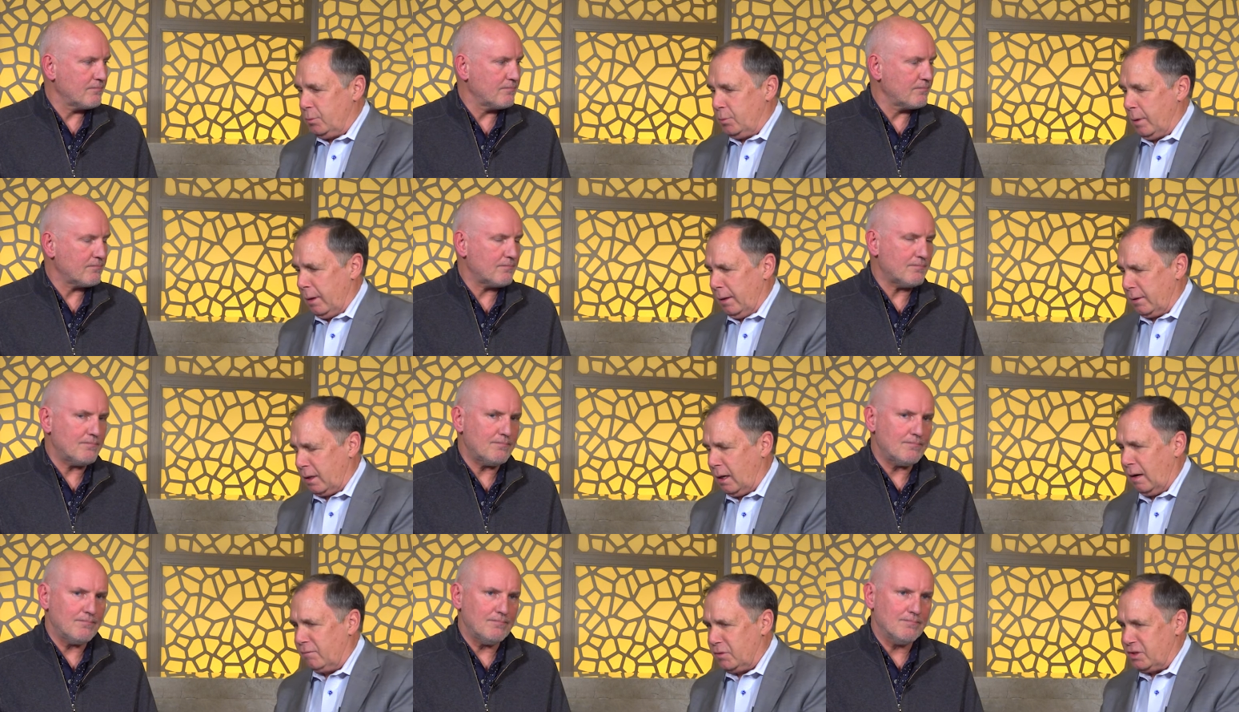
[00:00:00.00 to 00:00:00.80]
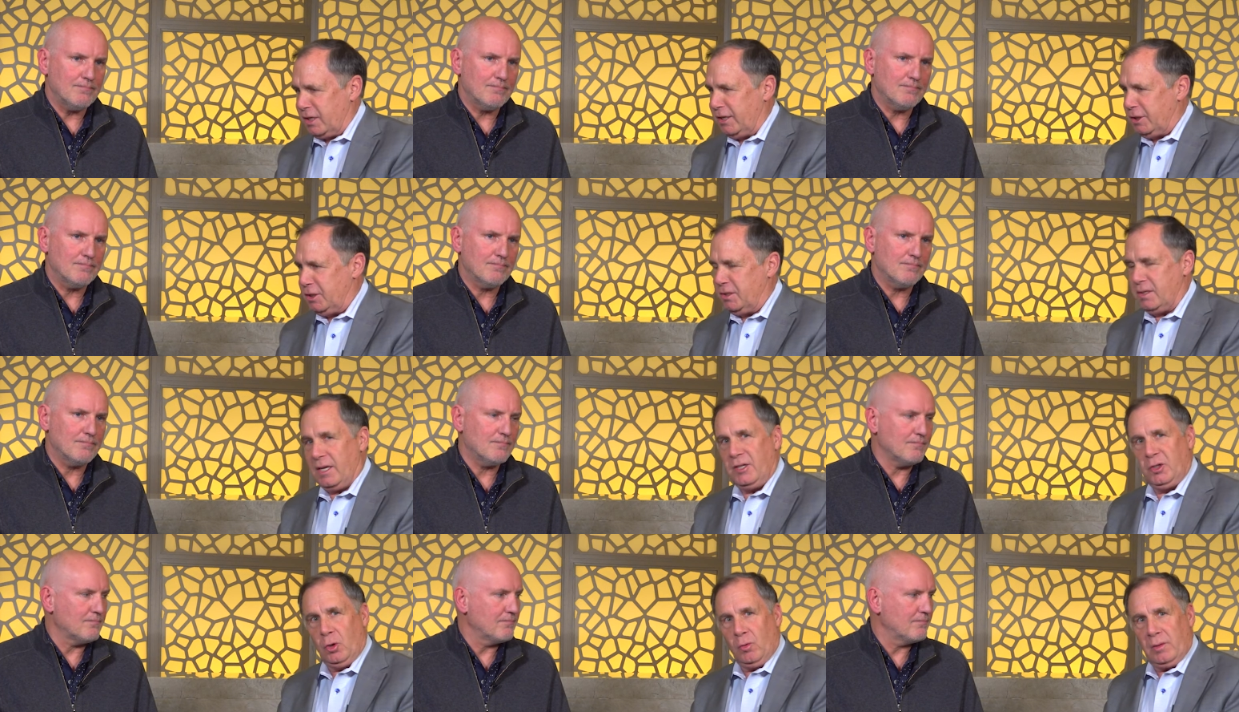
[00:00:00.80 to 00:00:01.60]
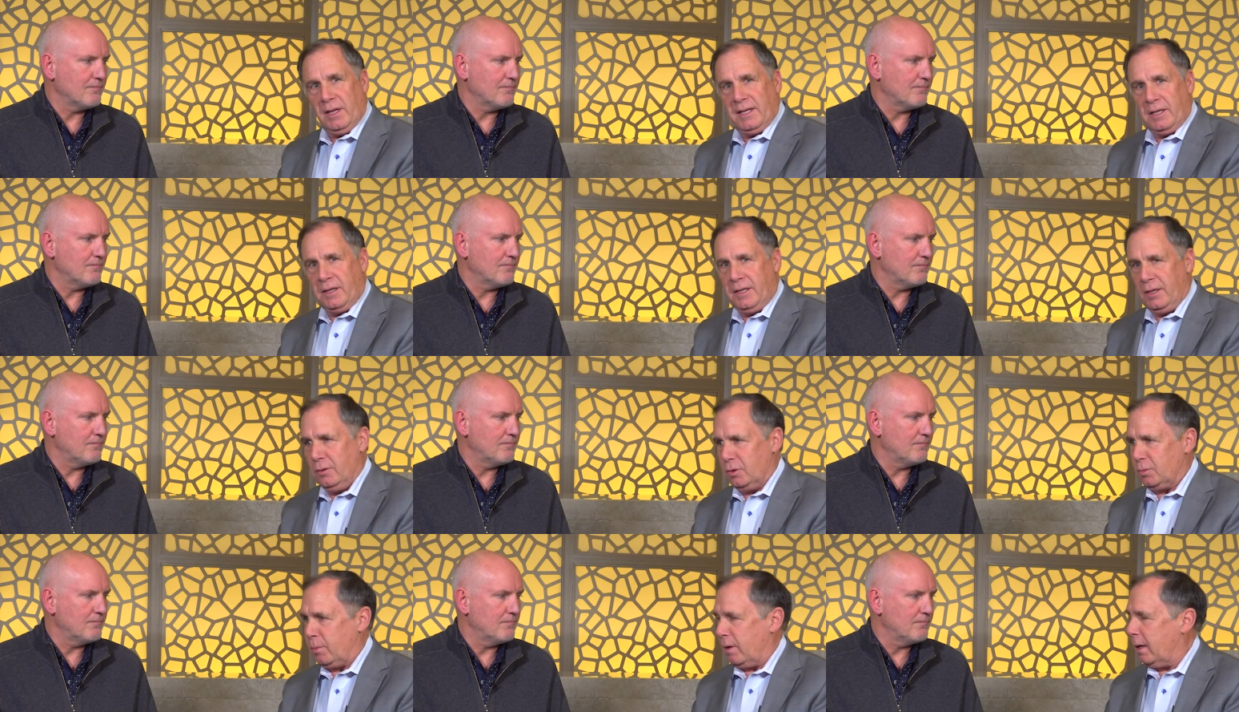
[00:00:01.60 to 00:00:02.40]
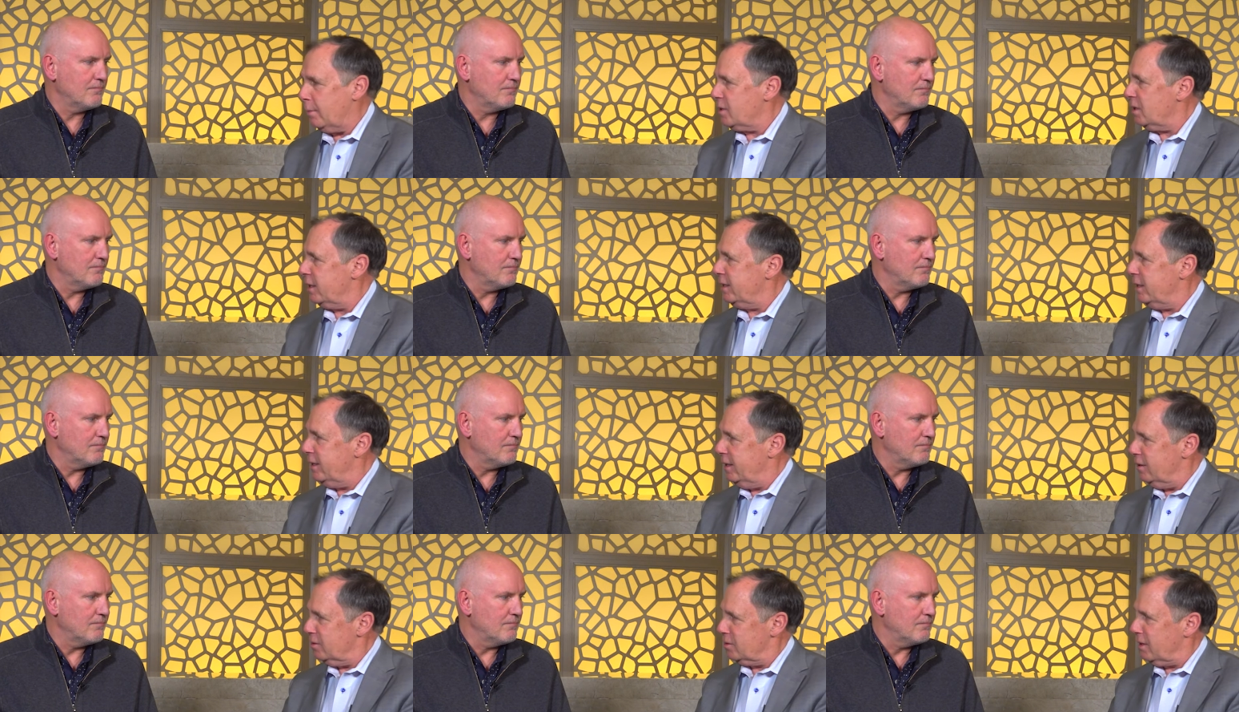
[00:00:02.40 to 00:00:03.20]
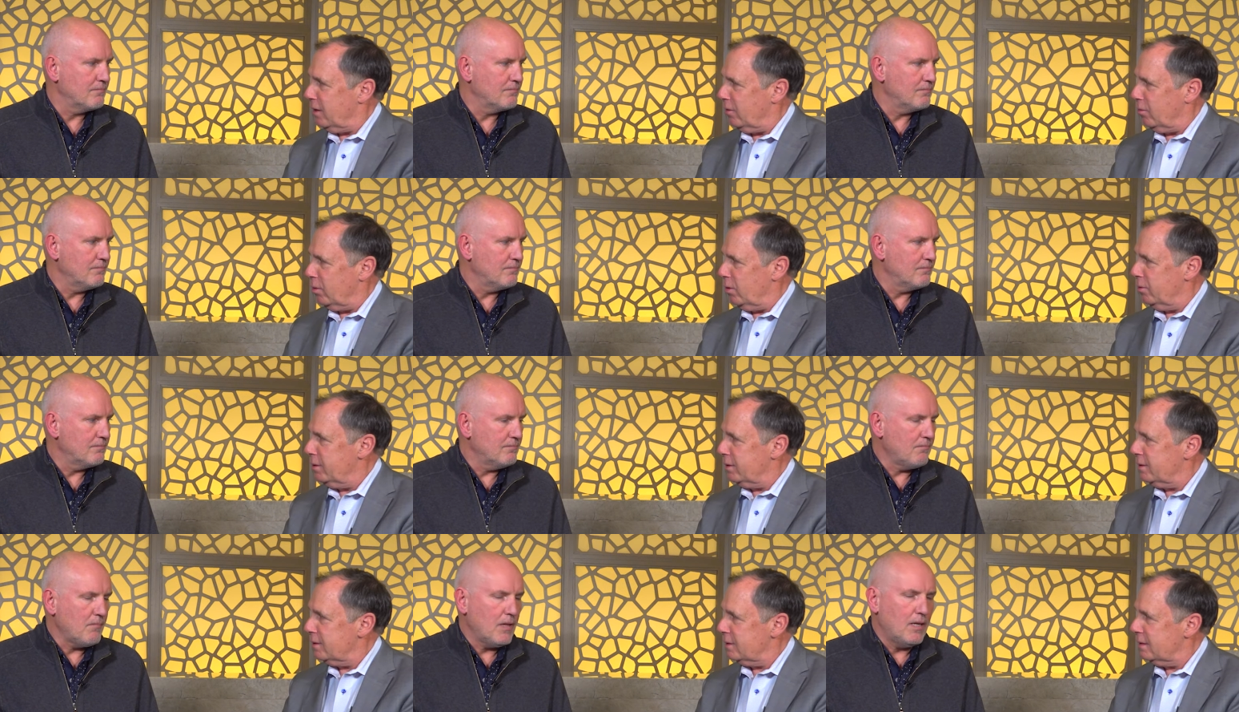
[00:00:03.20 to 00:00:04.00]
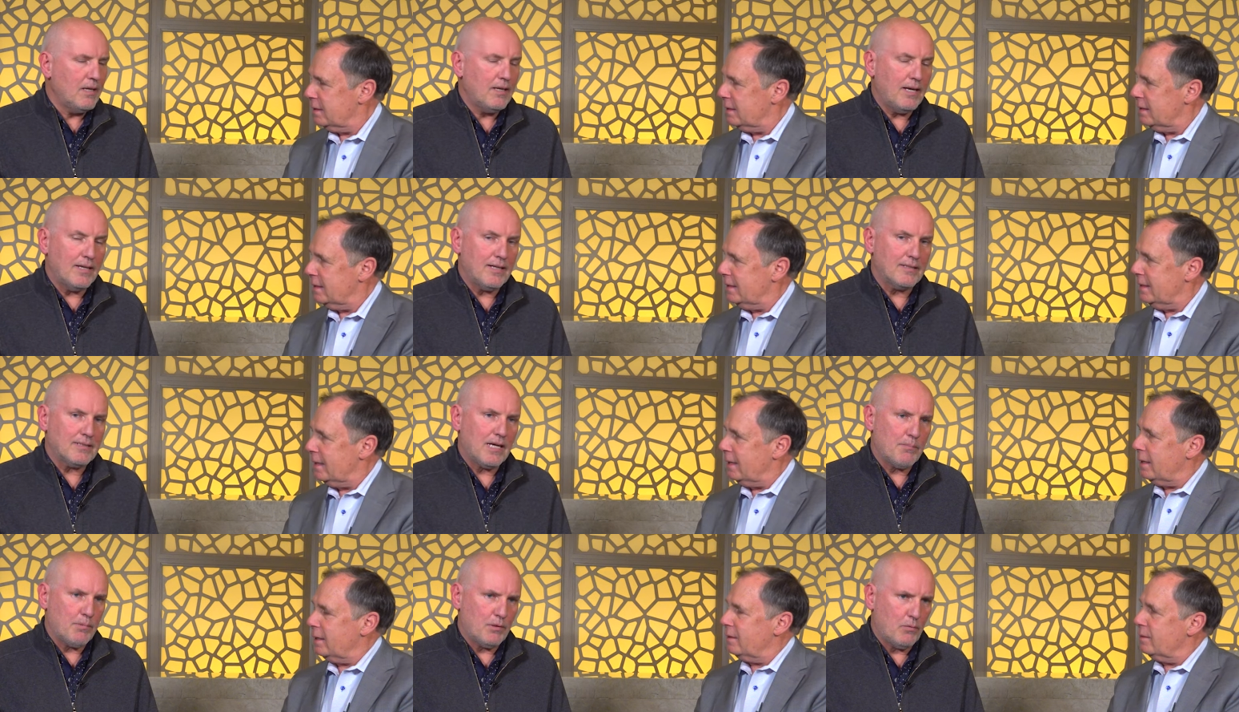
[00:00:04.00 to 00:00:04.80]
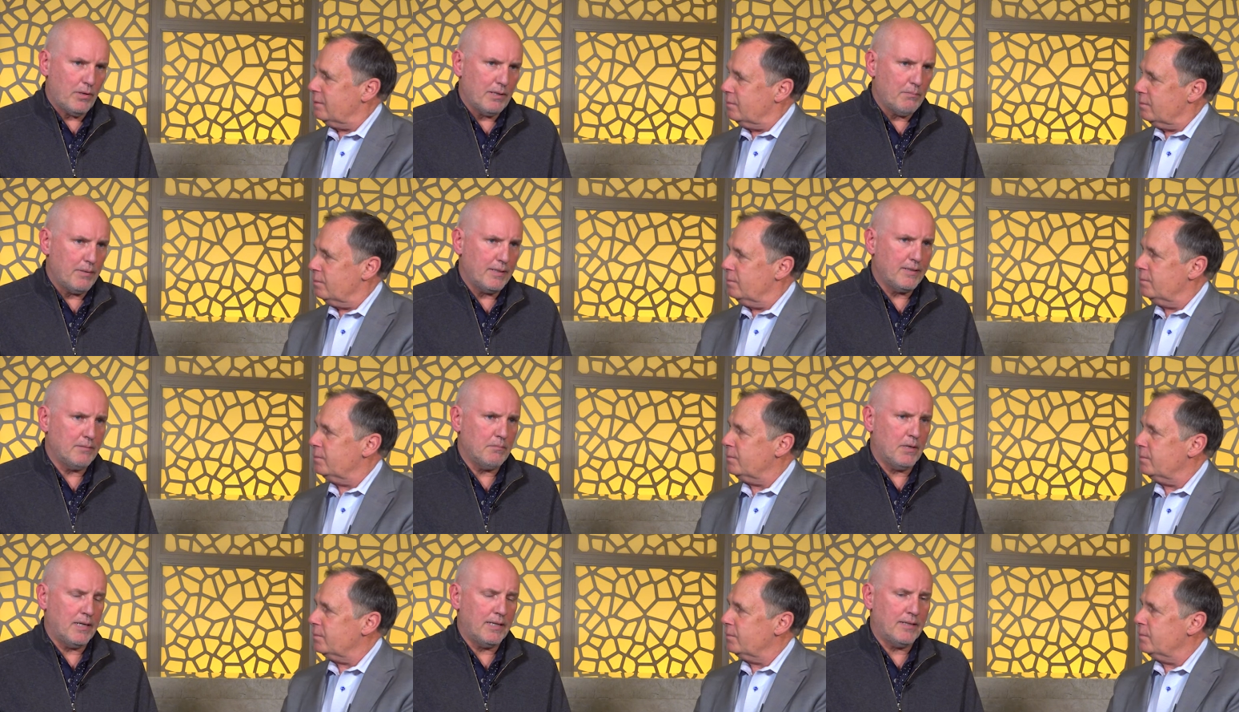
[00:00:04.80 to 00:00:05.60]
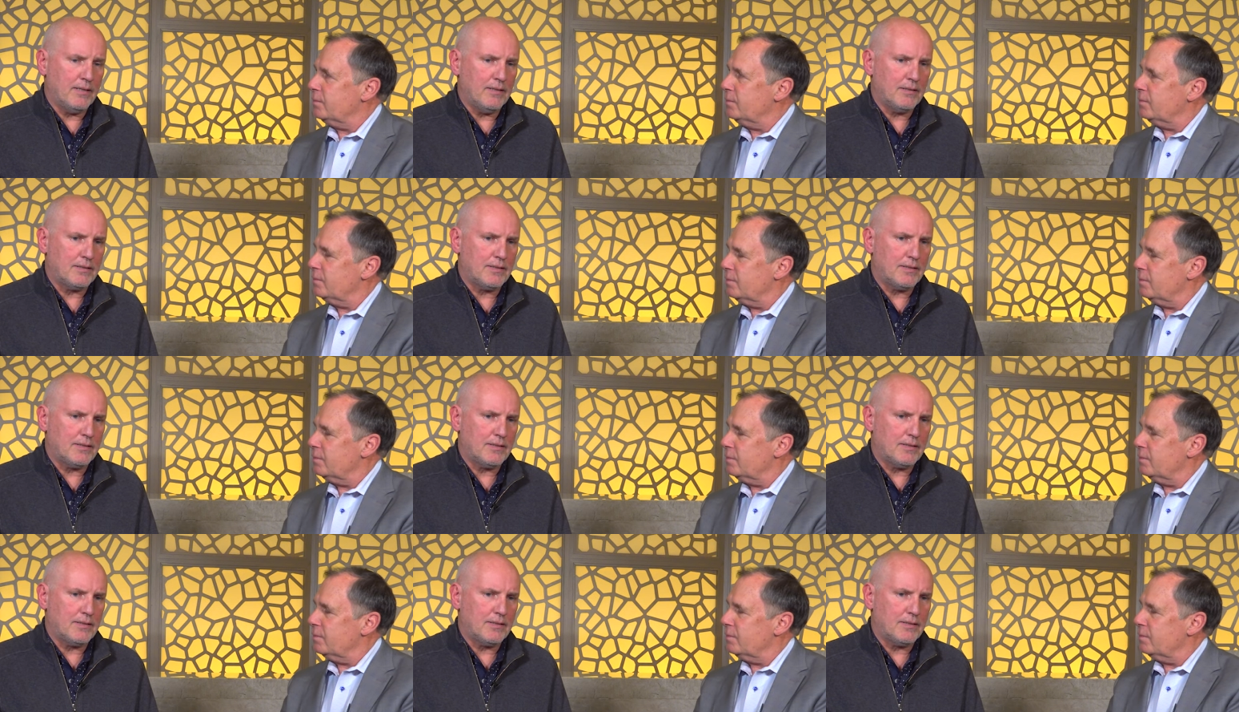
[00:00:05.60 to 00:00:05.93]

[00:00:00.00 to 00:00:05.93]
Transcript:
Speaker 1: uh, conversations that don't lead to deals perhaps lead to deals down the road?
Speaker 2: Yeah, that's happened quite a bit in my uh,